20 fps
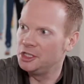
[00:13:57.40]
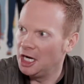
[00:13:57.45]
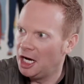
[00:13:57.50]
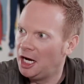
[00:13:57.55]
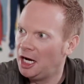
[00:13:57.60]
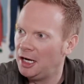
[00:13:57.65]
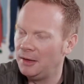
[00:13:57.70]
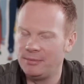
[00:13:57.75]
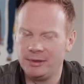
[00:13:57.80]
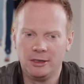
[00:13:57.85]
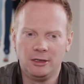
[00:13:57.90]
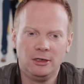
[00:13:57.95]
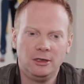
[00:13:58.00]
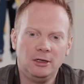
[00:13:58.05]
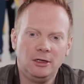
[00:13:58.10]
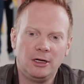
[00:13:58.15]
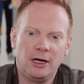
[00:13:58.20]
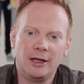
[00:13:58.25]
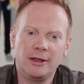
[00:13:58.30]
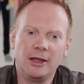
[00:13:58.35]
job.
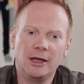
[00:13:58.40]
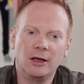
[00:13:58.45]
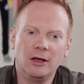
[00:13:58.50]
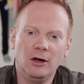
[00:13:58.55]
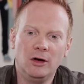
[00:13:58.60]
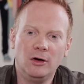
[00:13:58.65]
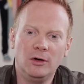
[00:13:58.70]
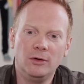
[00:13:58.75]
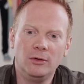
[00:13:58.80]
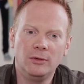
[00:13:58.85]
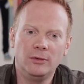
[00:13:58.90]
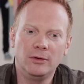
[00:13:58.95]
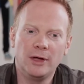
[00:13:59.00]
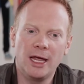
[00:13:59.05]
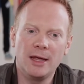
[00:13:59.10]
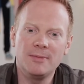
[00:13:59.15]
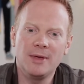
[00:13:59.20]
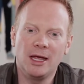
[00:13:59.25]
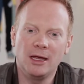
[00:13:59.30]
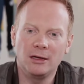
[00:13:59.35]
And they go,
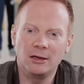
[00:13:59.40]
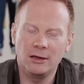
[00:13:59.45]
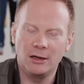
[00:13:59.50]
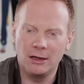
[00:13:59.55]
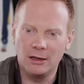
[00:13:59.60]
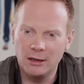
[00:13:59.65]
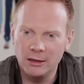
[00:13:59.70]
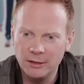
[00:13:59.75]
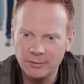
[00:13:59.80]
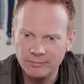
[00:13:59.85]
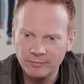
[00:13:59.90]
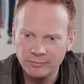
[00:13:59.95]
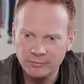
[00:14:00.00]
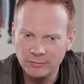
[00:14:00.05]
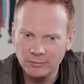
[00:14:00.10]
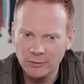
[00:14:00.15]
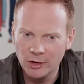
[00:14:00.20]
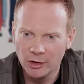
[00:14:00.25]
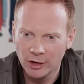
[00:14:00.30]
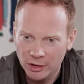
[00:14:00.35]
hey man,
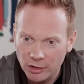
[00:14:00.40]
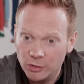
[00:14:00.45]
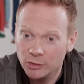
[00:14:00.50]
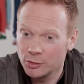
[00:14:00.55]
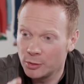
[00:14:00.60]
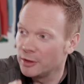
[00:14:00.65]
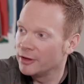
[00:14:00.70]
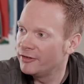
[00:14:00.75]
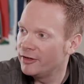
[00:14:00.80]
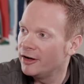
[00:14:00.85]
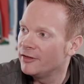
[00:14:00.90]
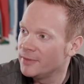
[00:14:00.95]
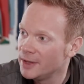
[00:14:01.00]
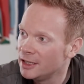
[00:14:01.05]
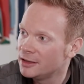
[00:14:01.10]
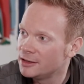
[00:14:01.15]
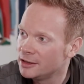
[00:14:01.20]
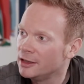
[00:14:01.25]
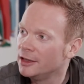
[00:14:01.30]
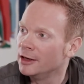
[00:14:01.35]
you're gonna do 25
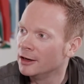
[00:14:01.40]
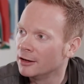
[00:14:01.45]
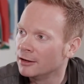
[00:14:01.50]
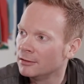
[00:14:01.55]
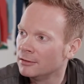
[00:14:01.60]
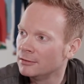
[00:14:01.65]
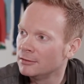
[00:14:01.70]
minutes in here.